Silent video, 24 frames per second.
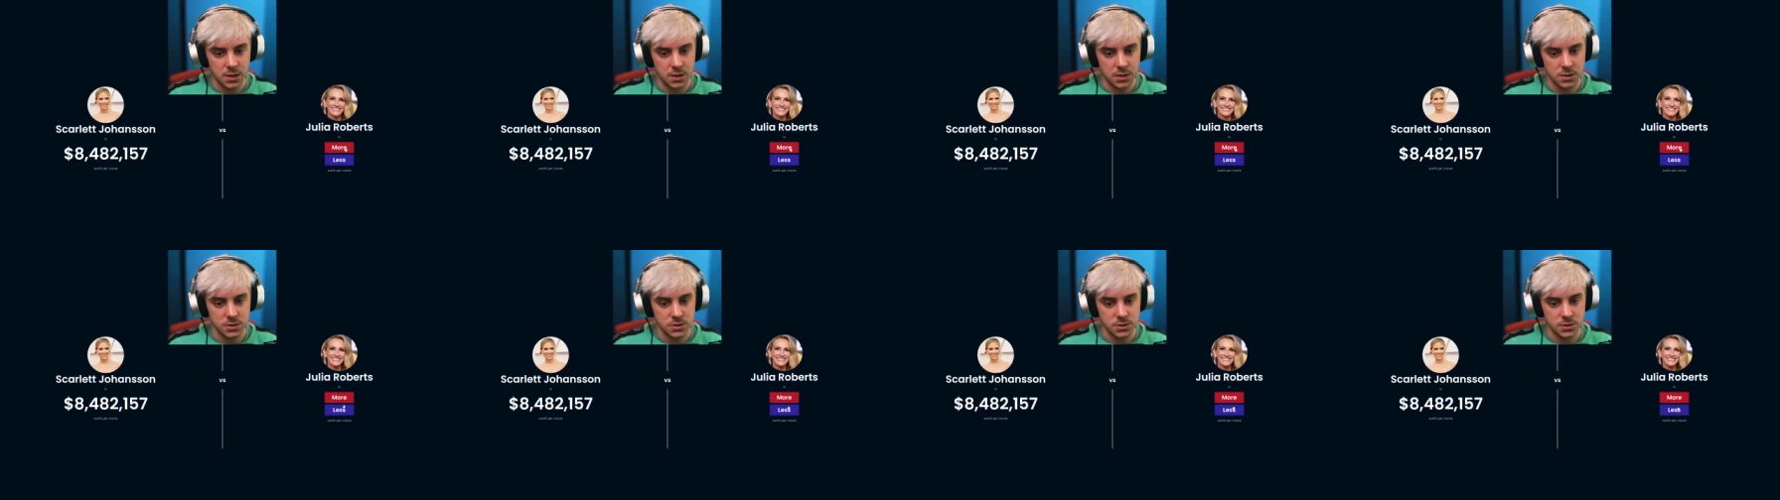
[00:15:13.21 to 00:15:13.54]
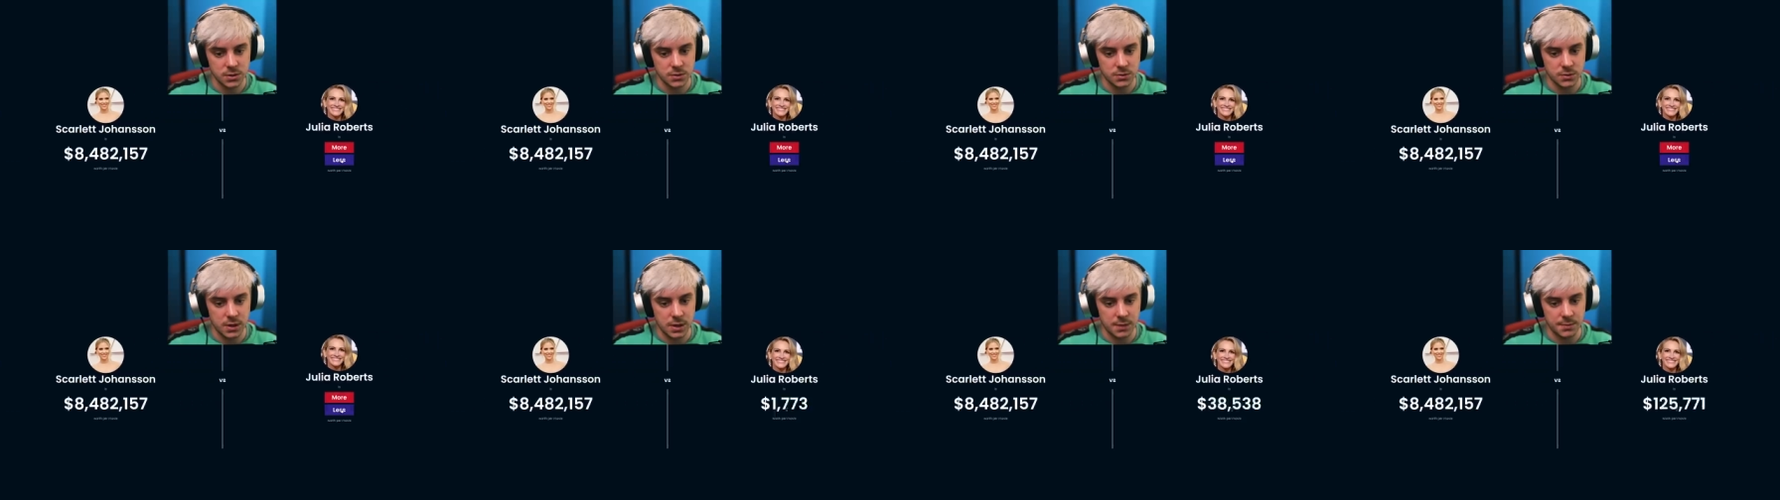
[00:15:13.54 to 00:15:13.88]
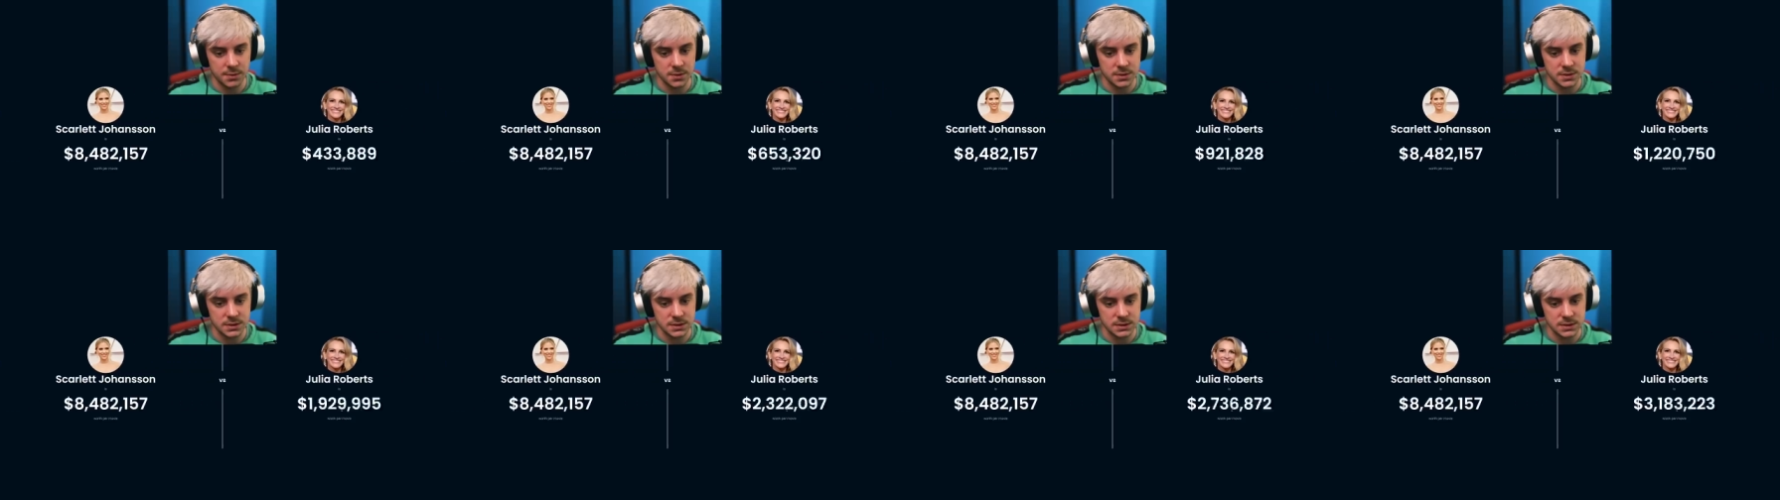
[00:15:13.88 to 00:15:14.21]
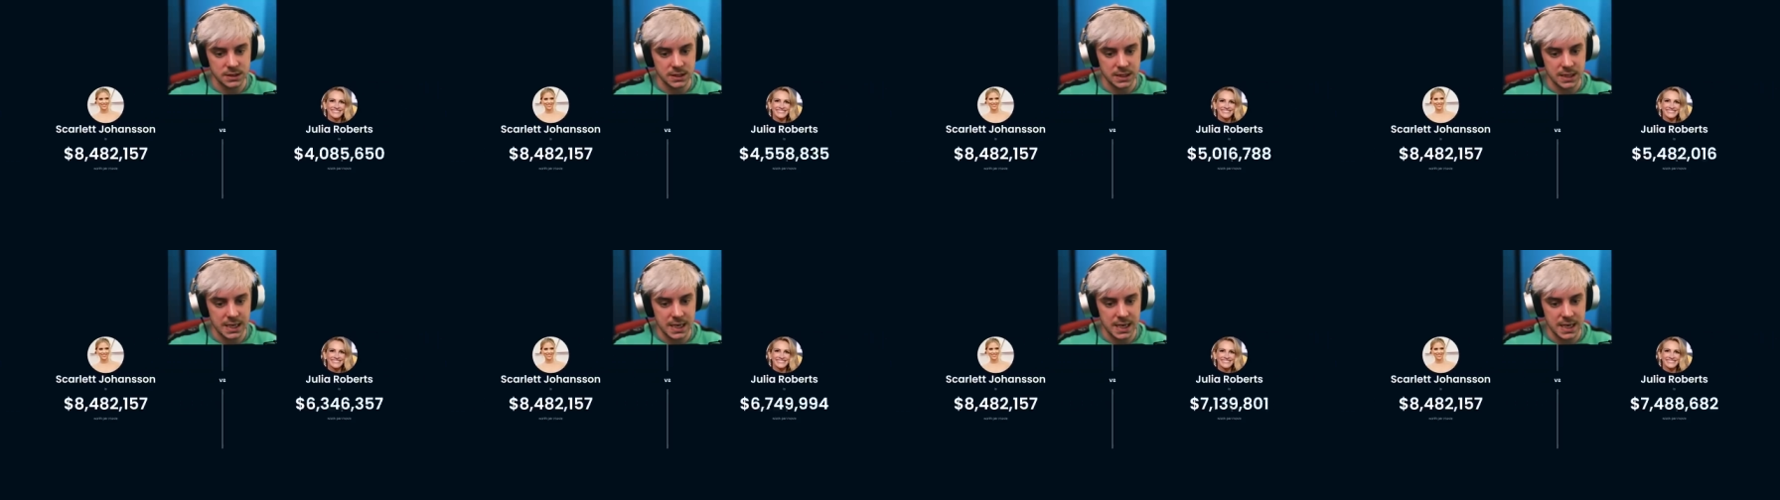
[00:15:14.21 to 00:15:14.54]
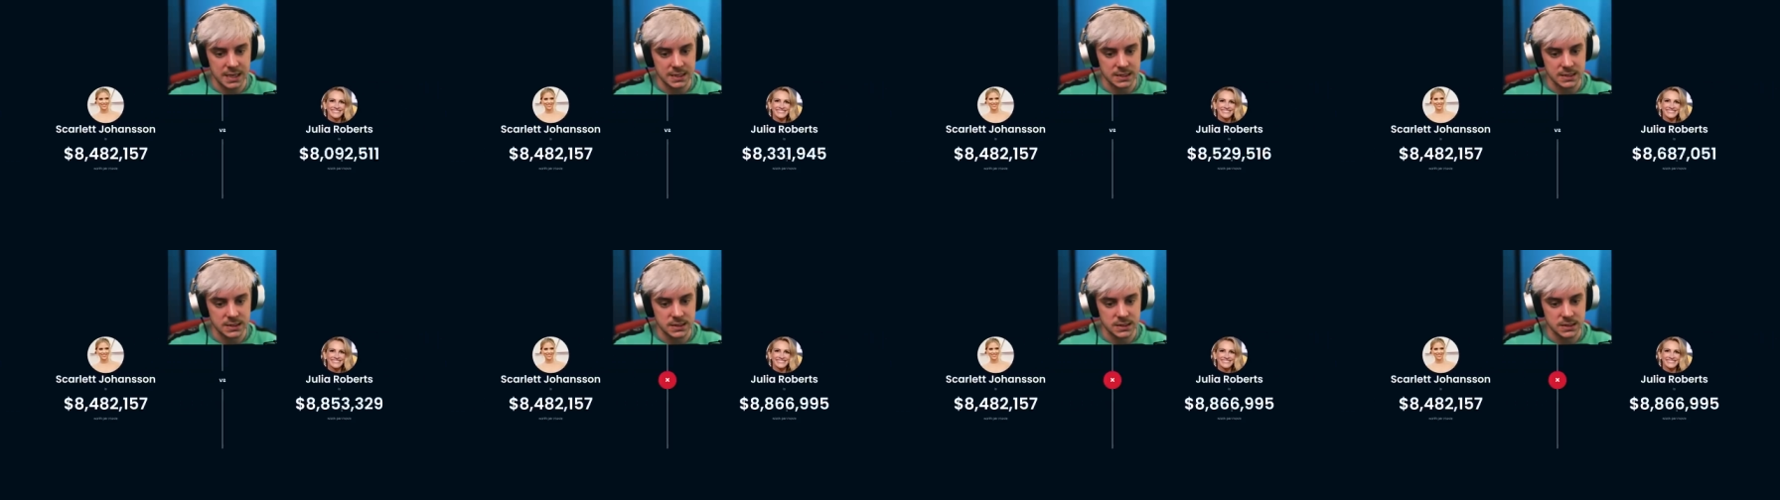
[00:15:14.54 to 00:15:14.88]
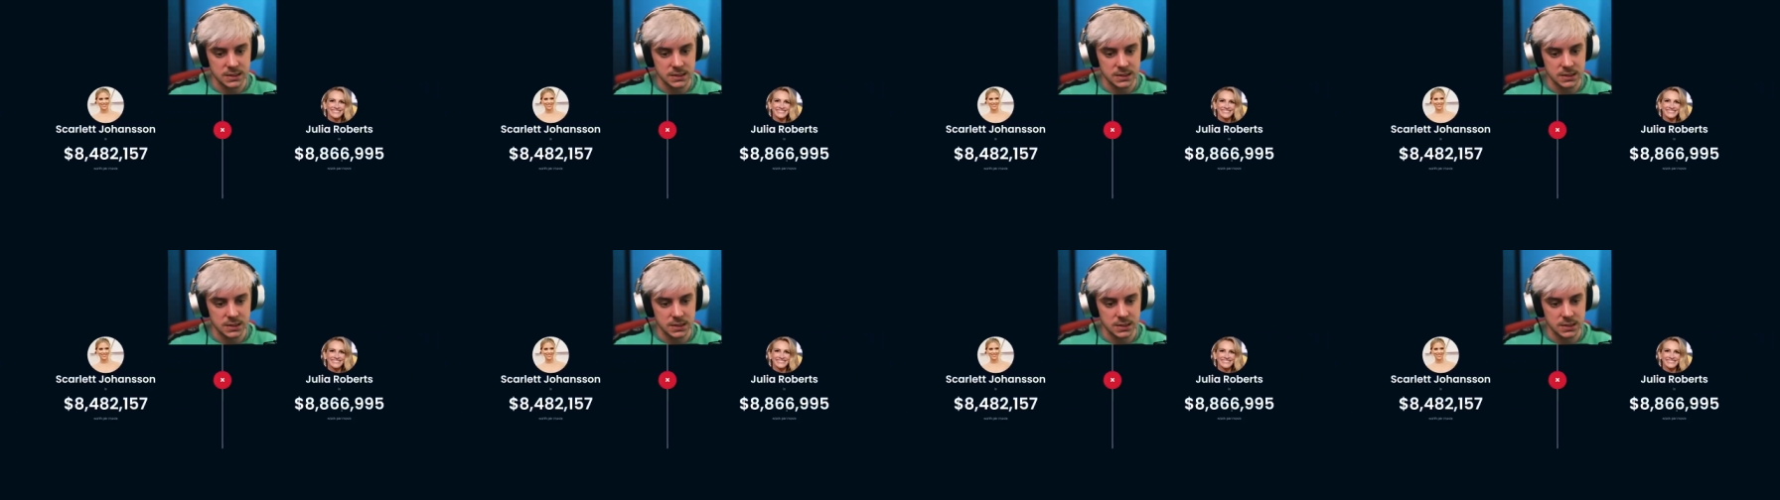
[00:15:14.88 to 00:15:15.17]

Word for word: Julia Roberts is less.